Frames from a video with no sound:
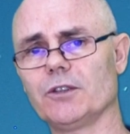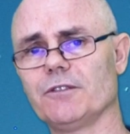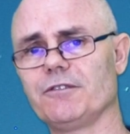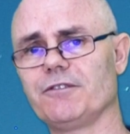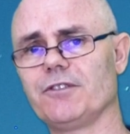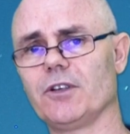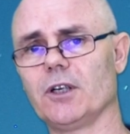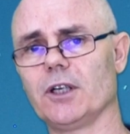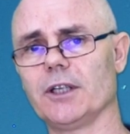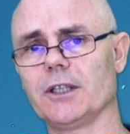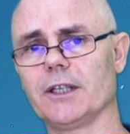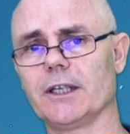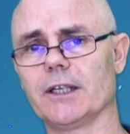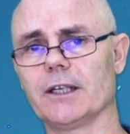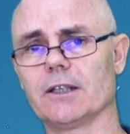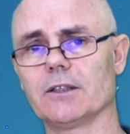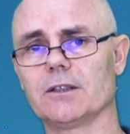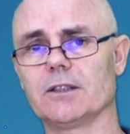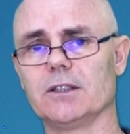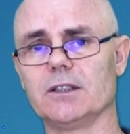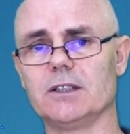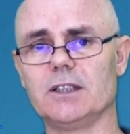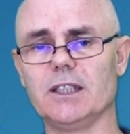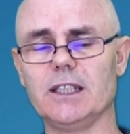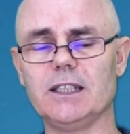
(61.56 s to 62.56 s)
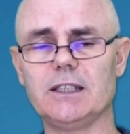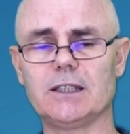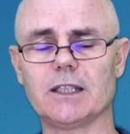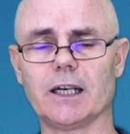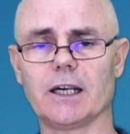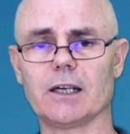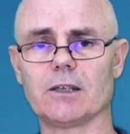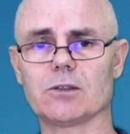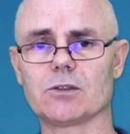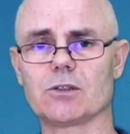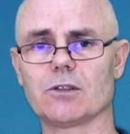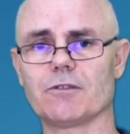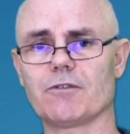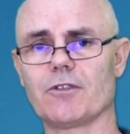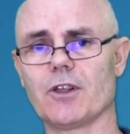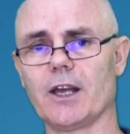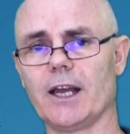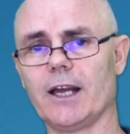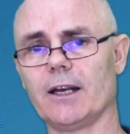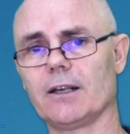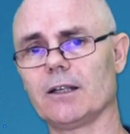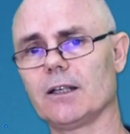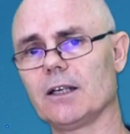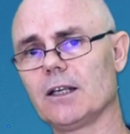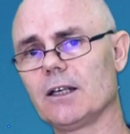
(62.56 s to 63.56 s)
to find out the details of
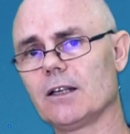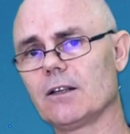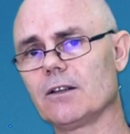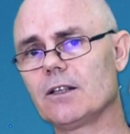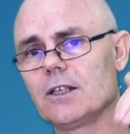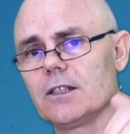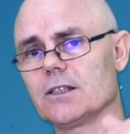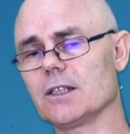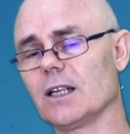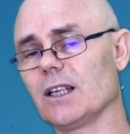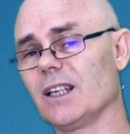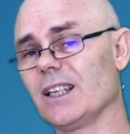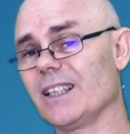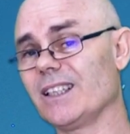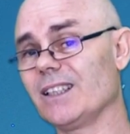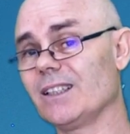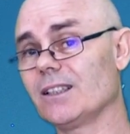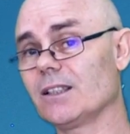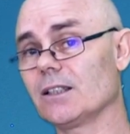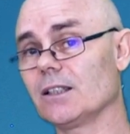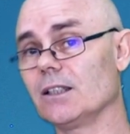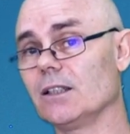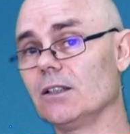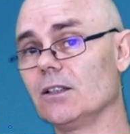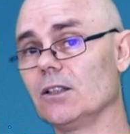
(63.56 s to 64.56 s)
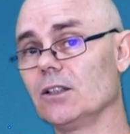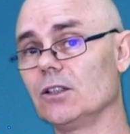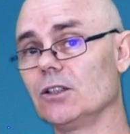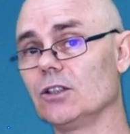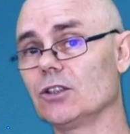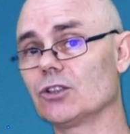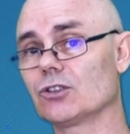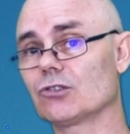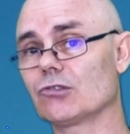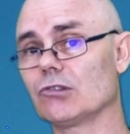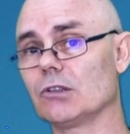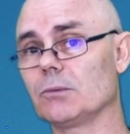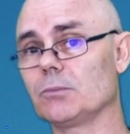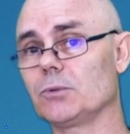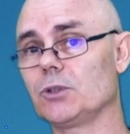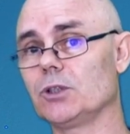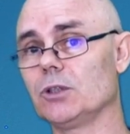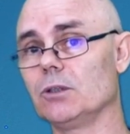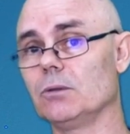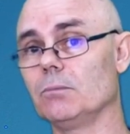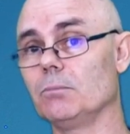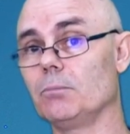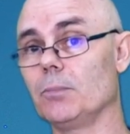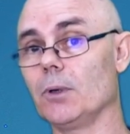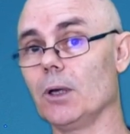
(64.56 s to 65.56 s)
that, there's a link in the
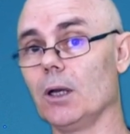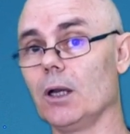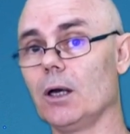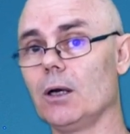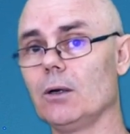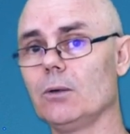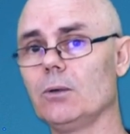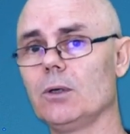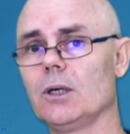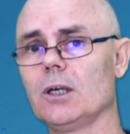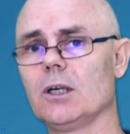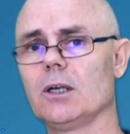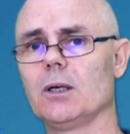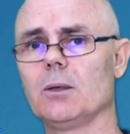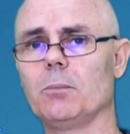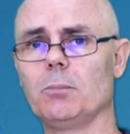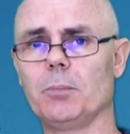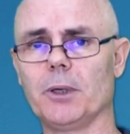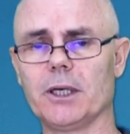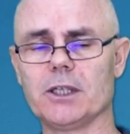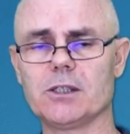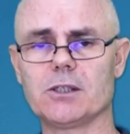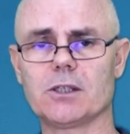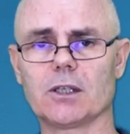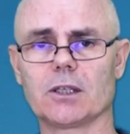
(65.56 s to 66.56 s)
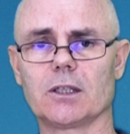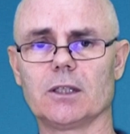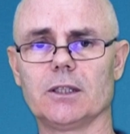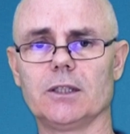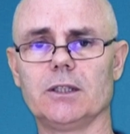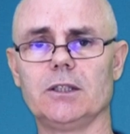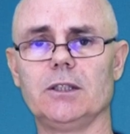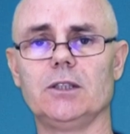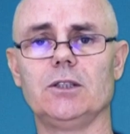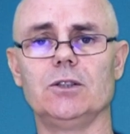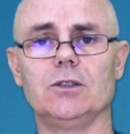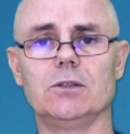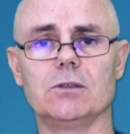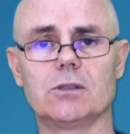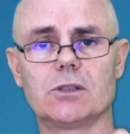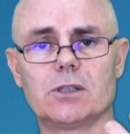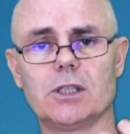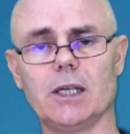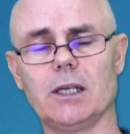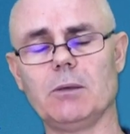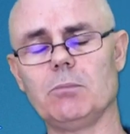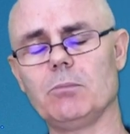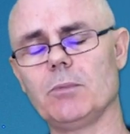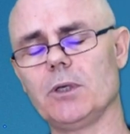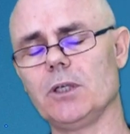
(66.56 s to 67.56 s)
description below. Basically, you
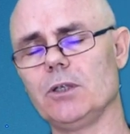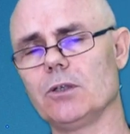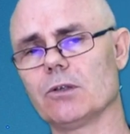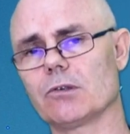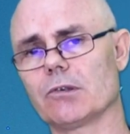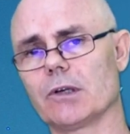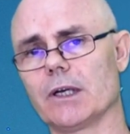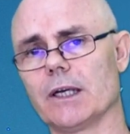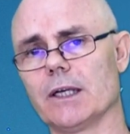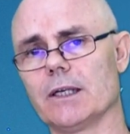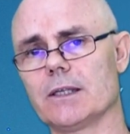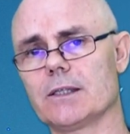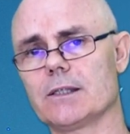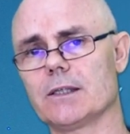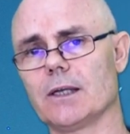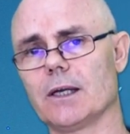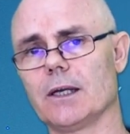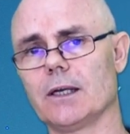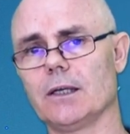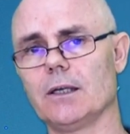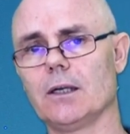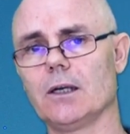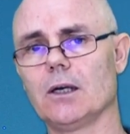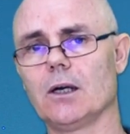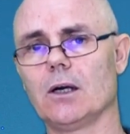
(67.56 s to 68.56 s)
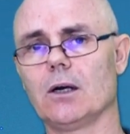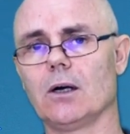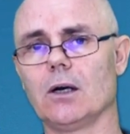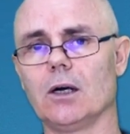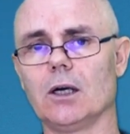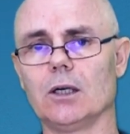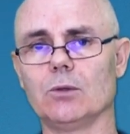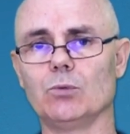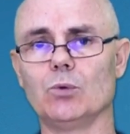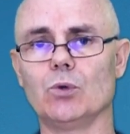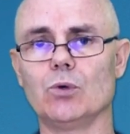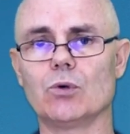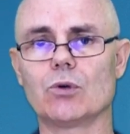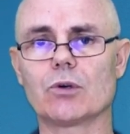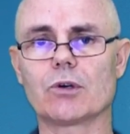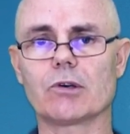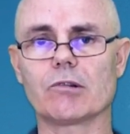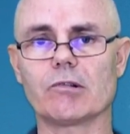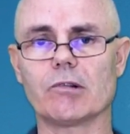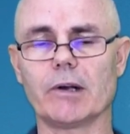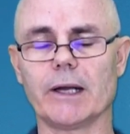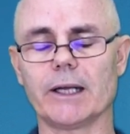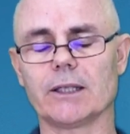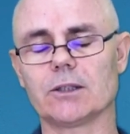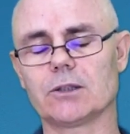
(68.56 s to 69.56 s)
send me your essay, I will
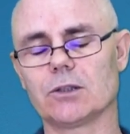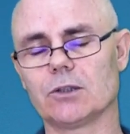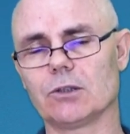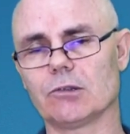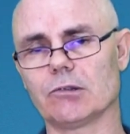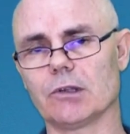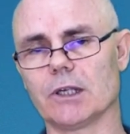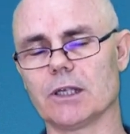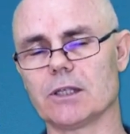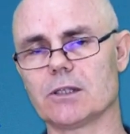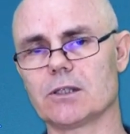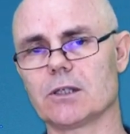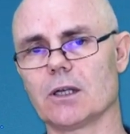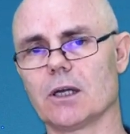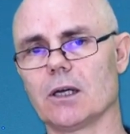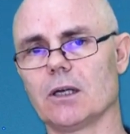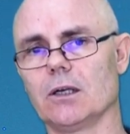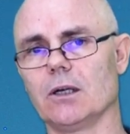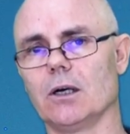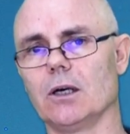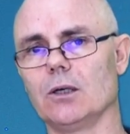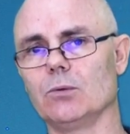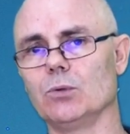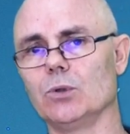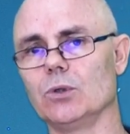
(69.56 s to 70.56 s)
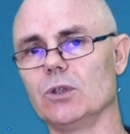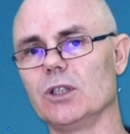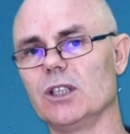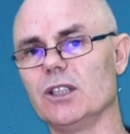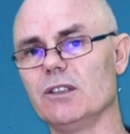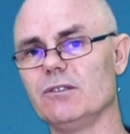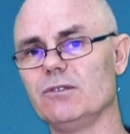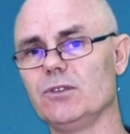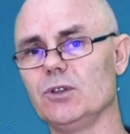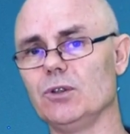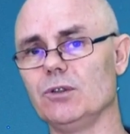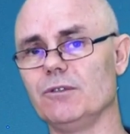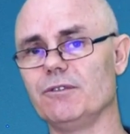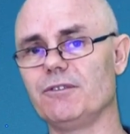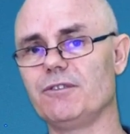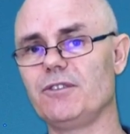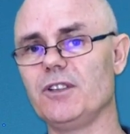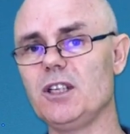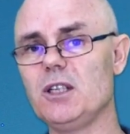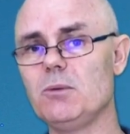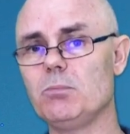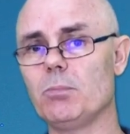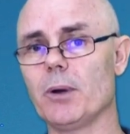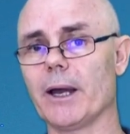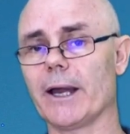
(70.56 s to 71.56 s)
correct your essay, I will give you
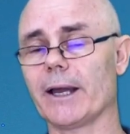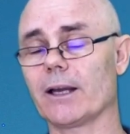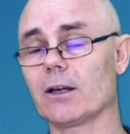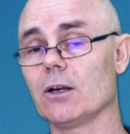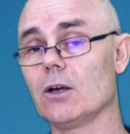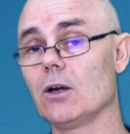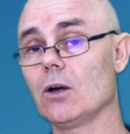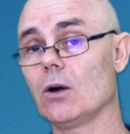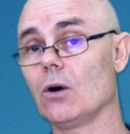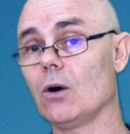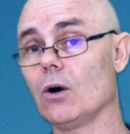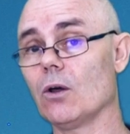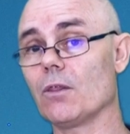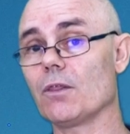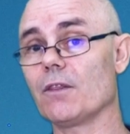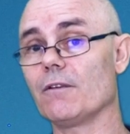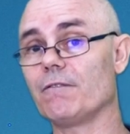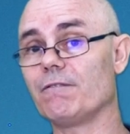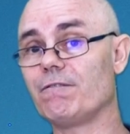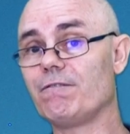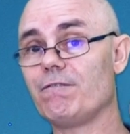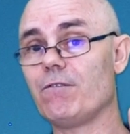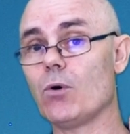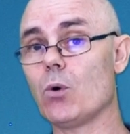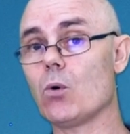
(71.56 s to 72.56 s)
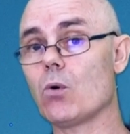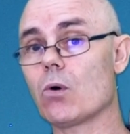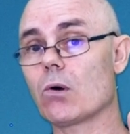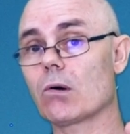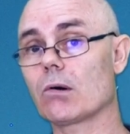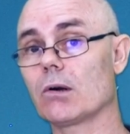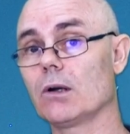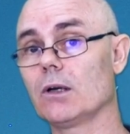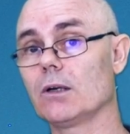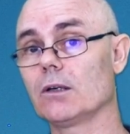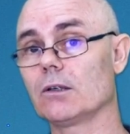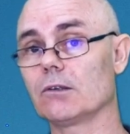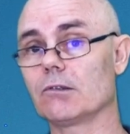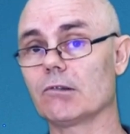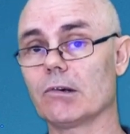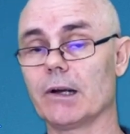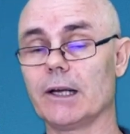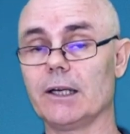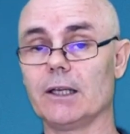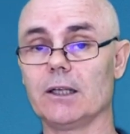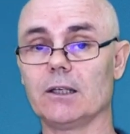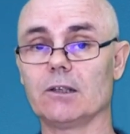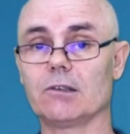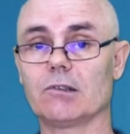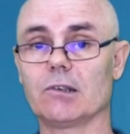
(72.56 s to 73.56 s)
feedback on the 4
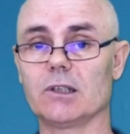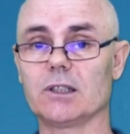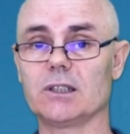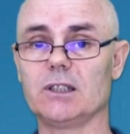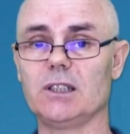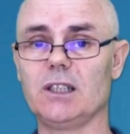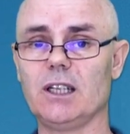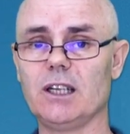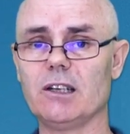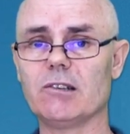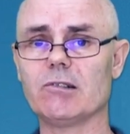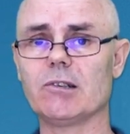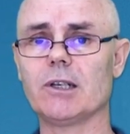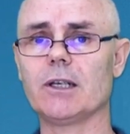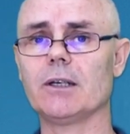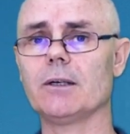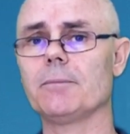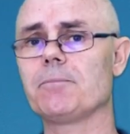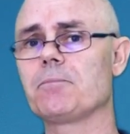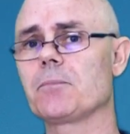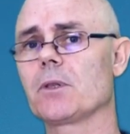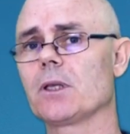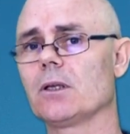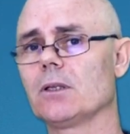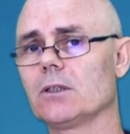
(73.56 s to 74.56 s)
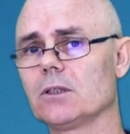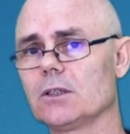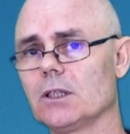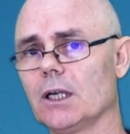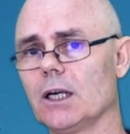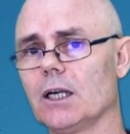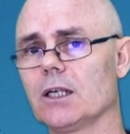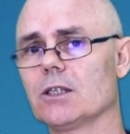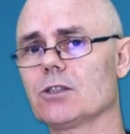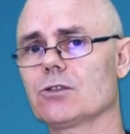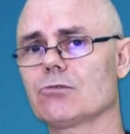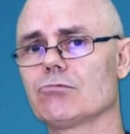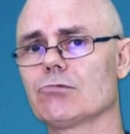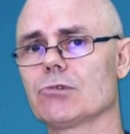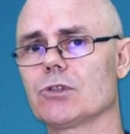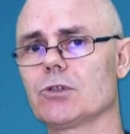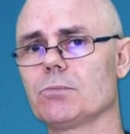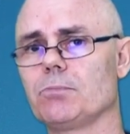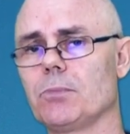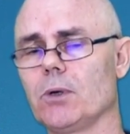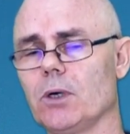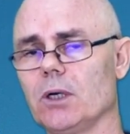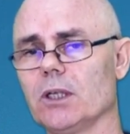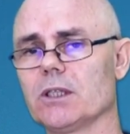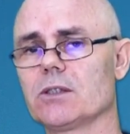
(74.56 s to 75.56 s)
grading criteria: task
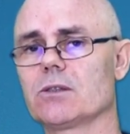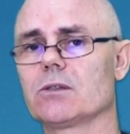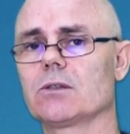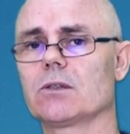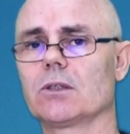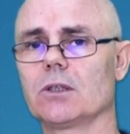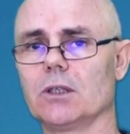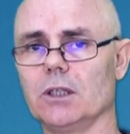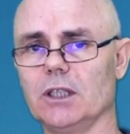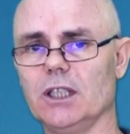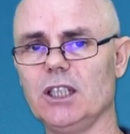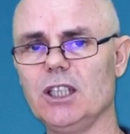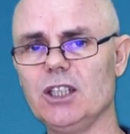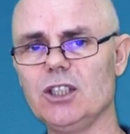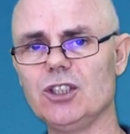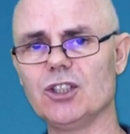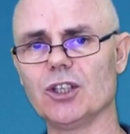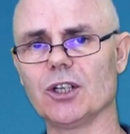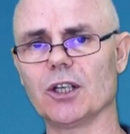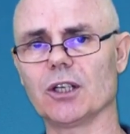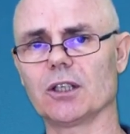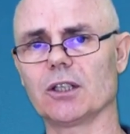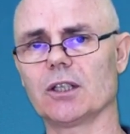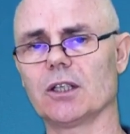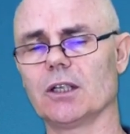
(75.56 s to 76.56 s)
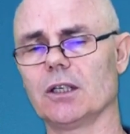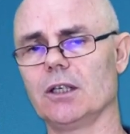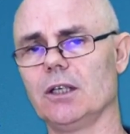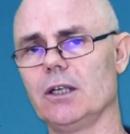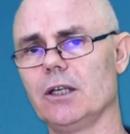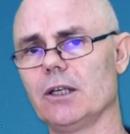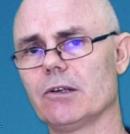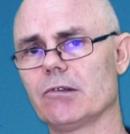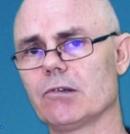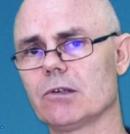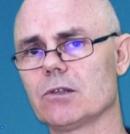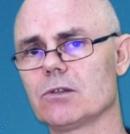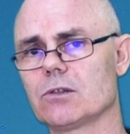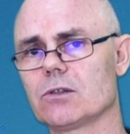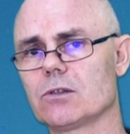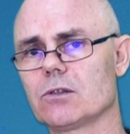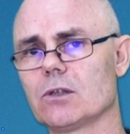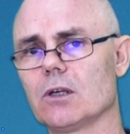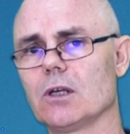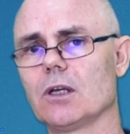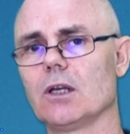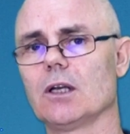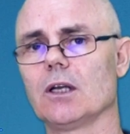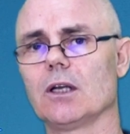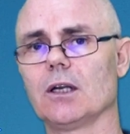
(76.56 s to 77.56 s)
response, cohesion and
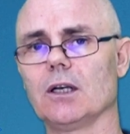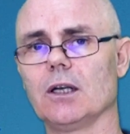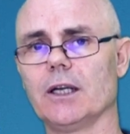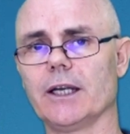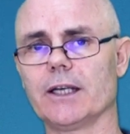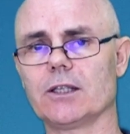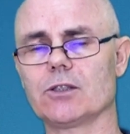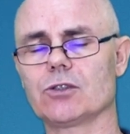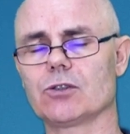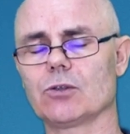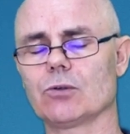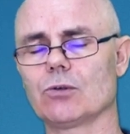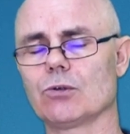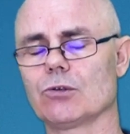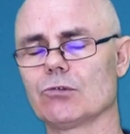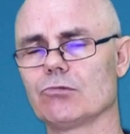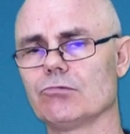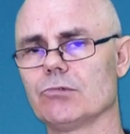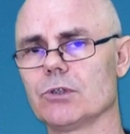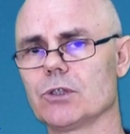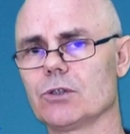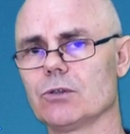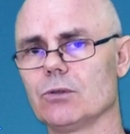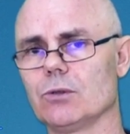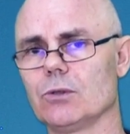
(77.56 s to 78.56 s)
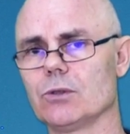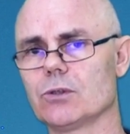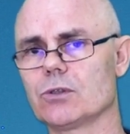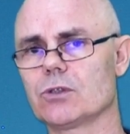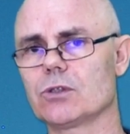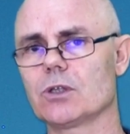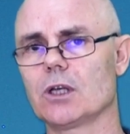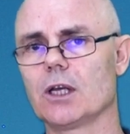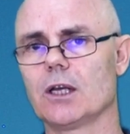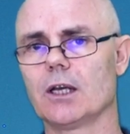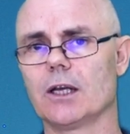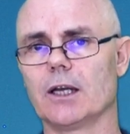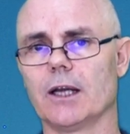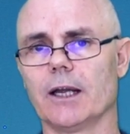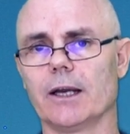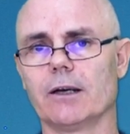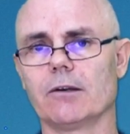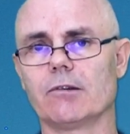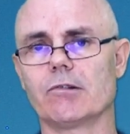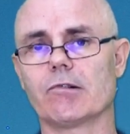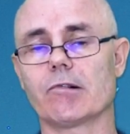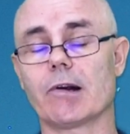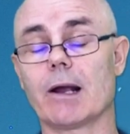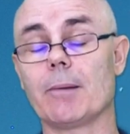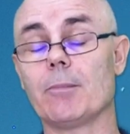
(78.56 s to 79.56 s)
coherence, lexical resource,
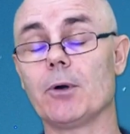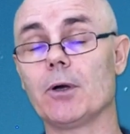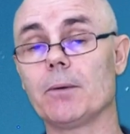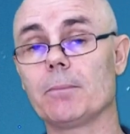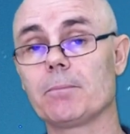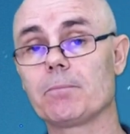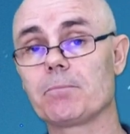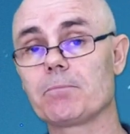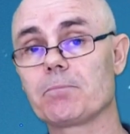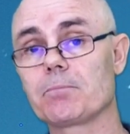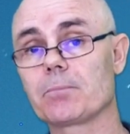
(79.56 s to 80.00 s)
and grammar.